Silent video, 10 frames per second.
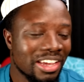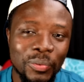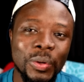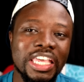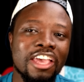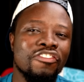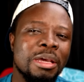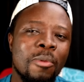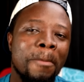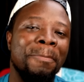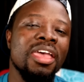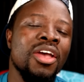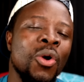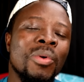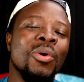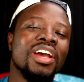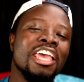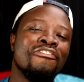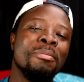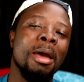We will give him a
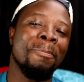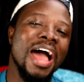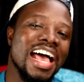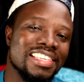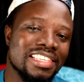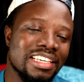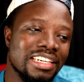pass.